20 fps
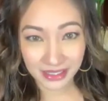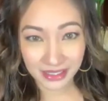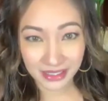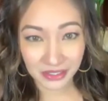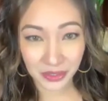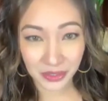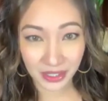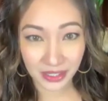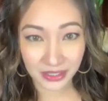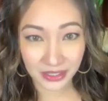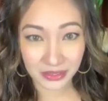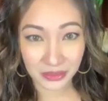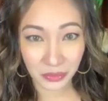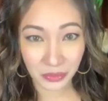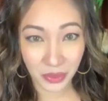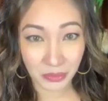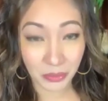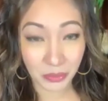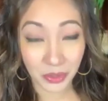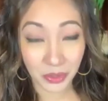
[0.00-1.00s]
If you guys
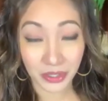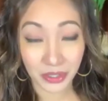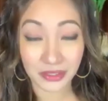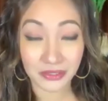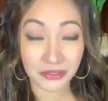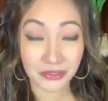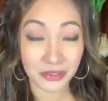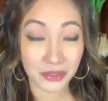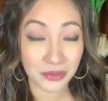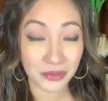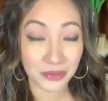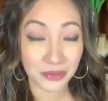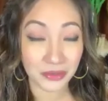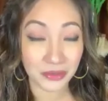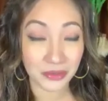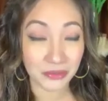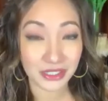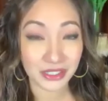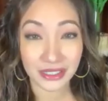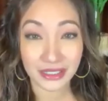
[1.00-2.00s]
want more
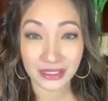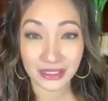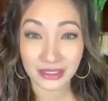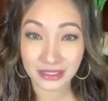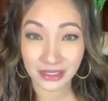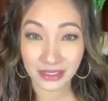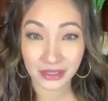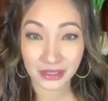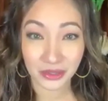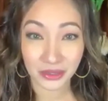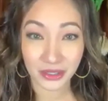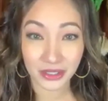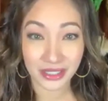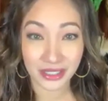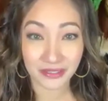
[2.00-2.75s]
information, like I said,